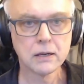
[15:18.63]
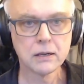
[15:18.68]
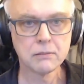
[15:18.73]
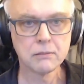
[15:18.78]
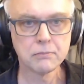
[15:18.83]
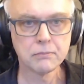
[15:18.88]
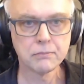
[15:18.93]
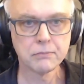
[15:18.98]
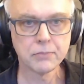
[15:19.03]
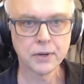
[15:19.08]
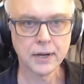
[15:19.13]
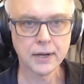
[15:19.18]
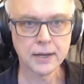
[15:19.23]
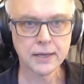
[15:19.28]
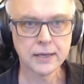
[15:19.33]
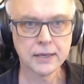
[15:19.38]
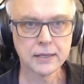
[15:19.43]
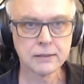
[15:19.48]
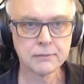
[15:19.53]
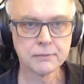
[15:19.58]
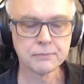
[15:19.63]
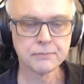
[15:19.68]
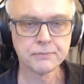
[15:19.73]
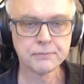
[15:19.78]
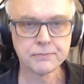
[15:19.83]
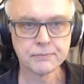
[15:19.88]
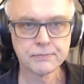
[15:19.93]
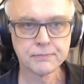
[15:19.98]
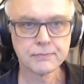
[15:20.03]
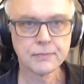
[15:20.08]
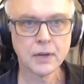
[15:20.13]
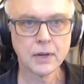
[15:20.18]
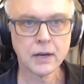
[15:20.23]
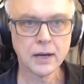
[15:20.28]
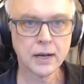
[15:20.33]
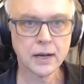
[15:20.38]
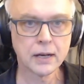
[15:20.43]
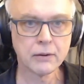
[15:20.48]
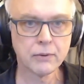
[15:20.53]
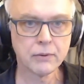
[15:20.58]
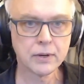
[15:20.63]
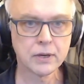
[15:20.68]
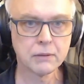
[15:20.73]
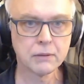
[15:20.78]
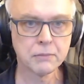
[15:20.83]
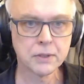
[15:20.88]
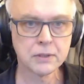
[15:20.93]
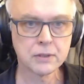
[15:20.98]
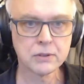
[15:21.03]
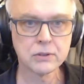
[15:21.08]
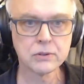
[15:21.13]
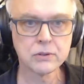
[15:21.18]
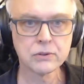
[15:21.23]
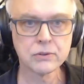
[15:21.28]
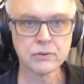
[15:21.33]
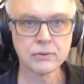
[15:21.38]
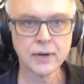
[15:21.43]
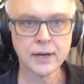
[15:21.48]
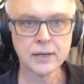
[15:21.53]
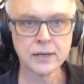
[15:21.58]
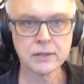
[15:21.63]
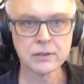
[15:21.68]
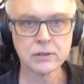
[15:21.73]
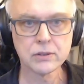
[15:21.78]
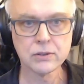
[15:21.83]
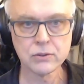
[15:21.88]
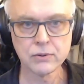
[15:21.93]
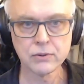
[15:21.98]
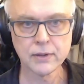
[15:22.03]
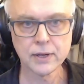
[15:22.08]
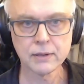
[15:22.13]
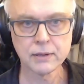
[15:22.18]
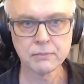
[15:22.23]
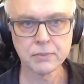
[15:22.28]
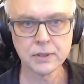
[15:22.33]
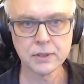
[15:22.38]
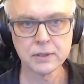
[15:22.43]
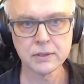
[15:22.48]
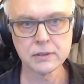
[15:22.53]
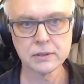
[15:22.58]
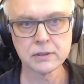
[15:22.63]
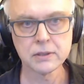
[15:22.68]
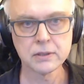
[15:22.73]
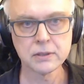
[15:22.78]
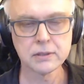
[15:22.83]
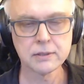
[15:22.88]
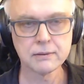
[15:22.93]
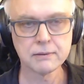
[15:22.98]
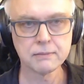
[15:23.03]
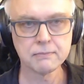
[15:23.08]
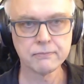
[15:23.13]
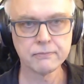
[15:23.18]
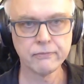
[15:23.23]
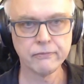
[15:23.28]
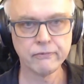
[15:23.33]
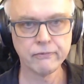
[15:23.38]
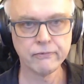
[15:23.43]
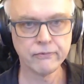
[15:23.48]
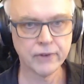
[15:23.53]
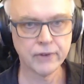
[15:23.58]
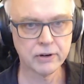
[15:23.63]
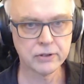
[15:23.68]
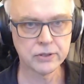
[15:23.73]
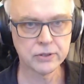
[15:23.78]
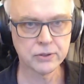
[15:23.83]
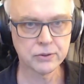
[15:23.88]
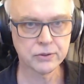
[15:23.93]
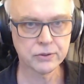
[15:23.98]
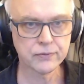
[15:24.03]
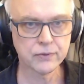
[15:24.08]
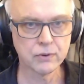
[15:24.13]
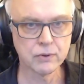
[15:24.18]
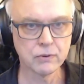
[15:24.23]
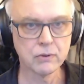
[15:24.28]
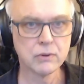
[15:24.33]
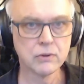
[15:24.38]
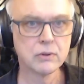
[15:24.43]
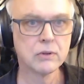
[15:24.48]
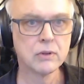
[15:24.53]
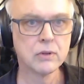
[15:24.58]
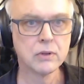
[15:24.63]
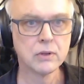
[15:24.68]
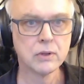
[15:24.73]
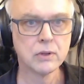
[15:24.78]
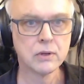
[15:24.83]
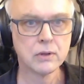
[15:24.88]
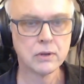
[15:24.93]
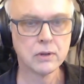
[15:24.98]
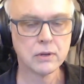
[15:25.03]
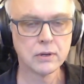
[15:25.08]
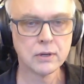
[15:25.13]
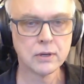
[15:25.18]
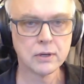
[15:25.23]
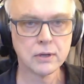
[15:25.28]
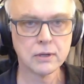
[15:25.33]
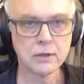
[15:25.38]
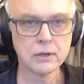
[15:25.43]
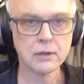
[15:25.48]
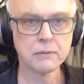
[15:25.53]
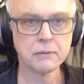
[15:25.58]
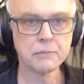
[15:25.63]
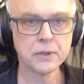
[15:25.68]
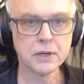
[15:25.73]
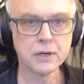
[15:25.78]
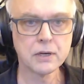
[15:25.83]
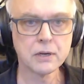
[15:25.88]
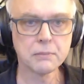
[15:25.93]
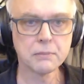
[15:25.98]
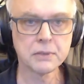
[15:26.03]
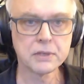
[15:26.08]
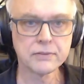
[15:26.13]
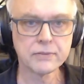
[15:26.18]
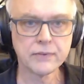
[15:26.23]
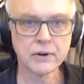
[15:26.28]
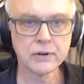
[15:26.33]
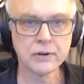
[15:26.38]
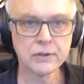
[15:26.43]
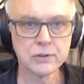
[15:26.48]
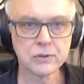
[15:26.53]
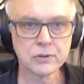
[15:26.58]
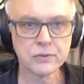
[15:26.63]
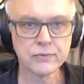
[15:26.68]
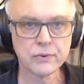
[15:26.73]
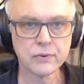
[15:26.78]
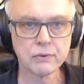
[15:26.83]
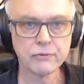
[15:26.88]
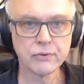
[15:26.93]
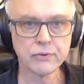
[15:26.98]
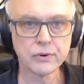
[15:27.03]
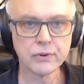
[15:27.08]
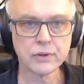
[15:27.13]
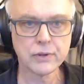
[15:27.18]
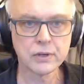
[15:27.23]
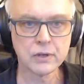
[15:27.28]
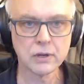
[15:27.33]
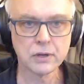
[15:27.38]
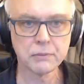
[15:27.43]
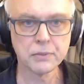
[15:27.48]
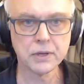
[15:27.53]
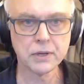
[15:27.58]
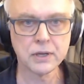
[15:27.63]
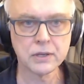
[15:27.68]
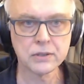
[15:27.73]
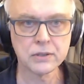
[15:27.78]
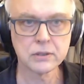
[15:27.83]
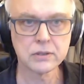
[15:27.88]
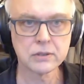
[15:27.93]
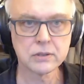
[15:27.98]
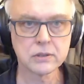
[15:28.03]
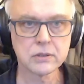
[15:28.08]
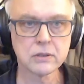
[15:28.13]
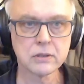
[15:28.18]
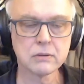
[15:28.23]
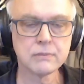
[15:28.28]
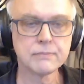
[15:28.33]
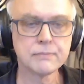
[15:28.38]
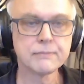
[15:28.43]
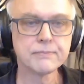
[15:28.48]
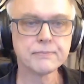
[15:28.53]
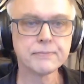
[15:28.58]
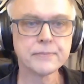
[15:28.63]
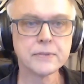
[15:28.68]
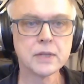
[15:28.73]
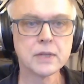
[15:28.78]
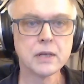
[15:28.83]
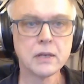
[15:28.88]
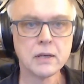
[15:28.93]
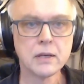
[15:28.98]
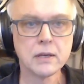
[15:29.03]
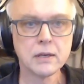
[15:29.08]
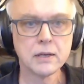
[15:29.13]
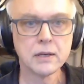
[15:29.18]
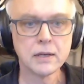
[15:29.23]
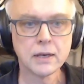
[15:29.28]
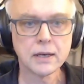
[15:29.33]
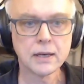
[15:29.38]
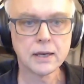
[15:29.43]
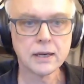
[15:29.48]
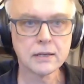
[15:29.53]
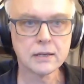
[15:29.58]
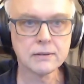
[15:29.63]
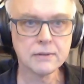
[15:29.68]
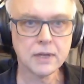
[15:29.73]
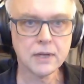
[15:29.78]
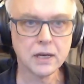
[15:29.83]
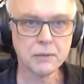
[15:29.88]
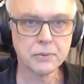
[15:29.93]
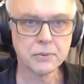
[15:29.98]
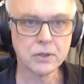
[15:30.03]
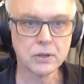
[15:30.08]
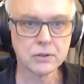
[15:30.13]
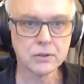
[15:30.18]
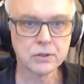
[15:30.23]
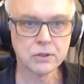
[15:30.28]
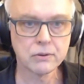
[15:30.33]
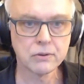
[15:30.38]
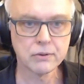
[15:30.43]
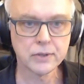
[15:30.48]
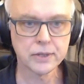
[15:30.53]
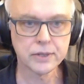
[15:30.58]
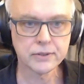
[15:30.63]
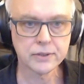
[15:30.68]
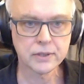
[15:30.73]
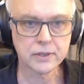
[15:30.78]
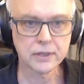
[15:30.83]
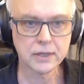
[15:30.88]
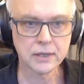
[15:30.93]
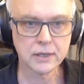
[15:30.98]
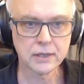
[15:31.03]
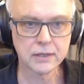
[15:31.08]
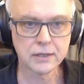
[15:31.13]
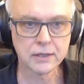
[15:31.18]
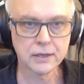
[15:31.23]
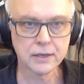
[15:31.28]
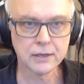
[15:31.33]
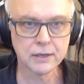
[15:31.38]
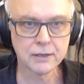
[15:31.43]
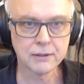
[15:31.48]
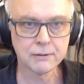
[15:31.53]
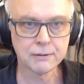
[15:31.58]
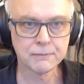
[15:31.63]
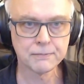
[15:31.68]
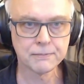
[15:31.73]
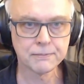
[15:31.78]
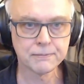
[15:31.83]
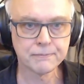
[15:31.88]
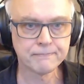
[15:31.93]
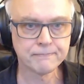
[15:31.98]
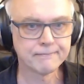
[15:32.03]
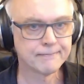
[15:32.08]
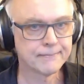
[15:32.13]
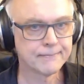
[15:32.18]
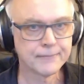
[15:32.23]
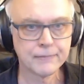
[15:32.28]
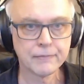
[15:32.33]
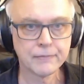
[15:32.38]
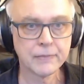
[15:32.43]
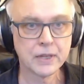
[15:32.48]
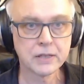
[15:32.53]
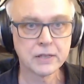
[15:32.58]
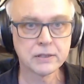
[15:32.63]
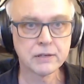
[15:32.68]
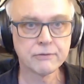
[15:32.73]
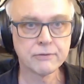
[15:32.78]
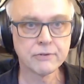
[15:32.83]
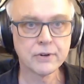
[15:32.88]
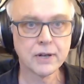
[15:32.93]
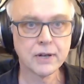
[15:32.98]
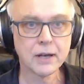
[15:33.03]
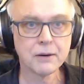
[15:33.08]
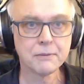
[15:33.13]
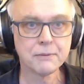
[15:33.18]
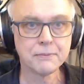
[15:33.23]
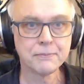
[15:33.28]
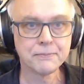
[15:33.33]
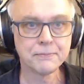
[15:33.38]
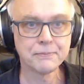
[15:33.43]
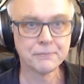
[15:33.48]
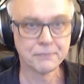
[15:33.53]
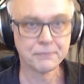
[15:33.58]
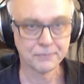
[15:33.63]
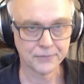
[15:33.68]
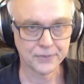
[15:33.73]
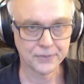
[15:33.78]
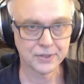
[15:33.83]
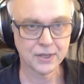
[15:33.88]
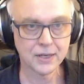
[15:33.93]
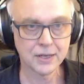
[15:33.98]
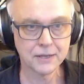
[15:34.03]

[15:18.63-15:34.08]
But I can highly recommend you trying to do that because it's a very useful pickup. It's very useful for the combinations. So again, happy tone hunting, and that's it for now. See ya.